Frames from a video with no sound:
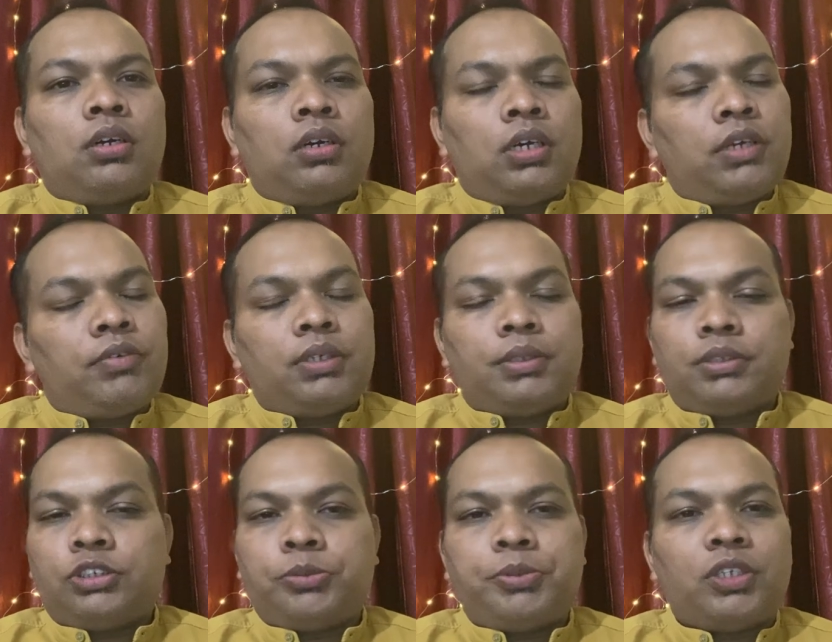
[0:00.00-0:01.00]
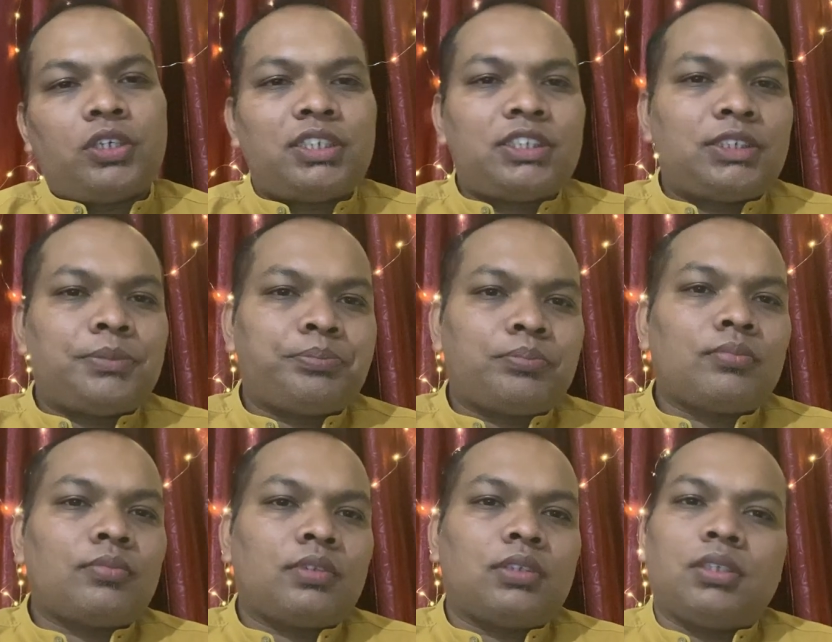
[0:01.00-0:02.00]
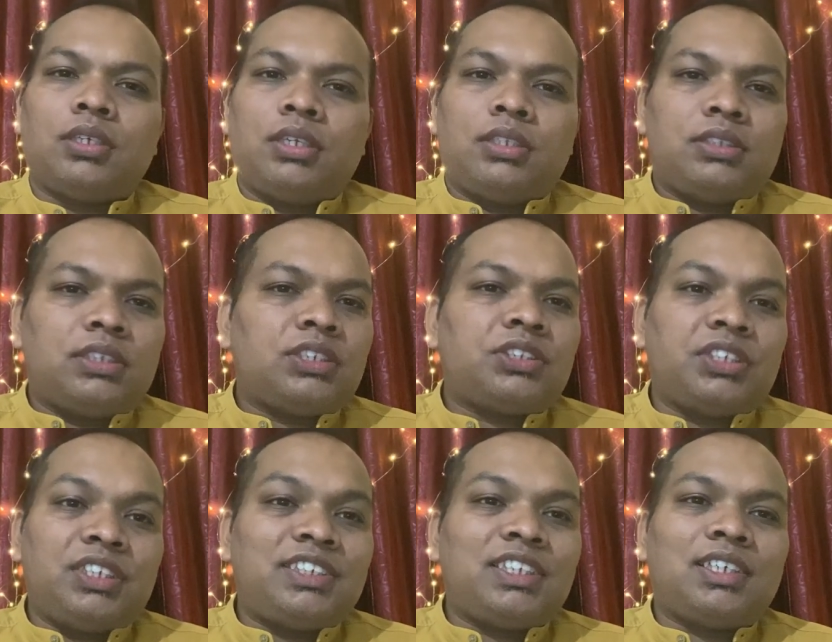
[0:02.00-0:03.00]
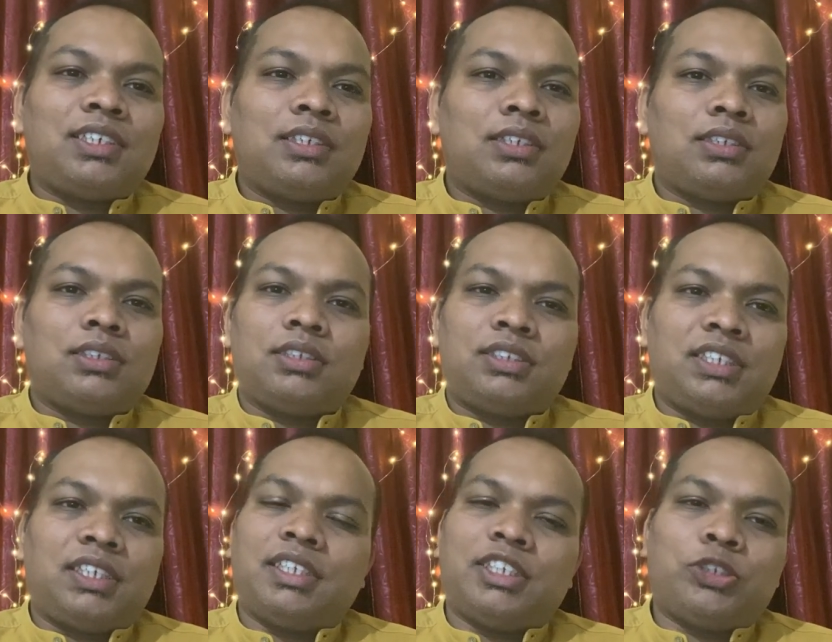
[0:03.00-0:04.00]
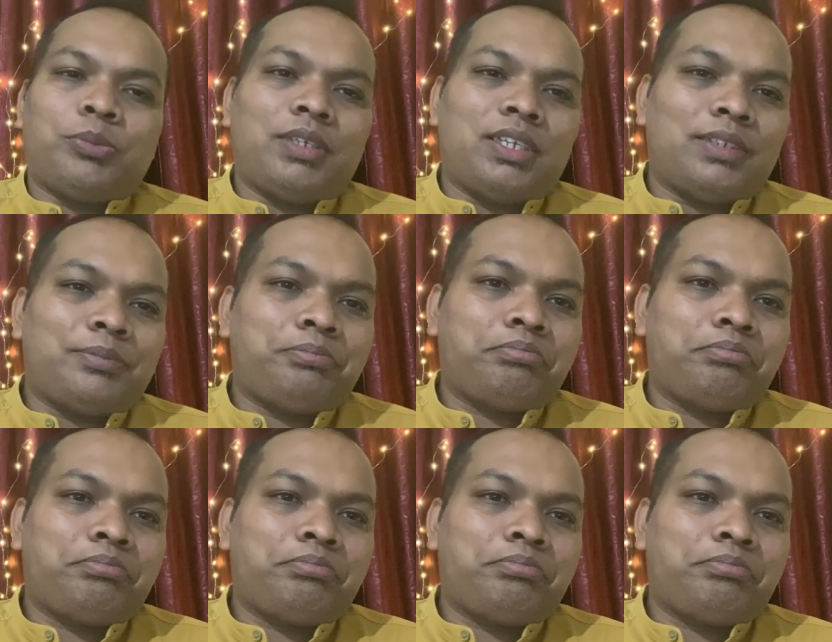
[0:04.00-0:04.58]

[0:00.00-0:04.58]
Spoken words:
However, to be honest, this is easier said than to be done.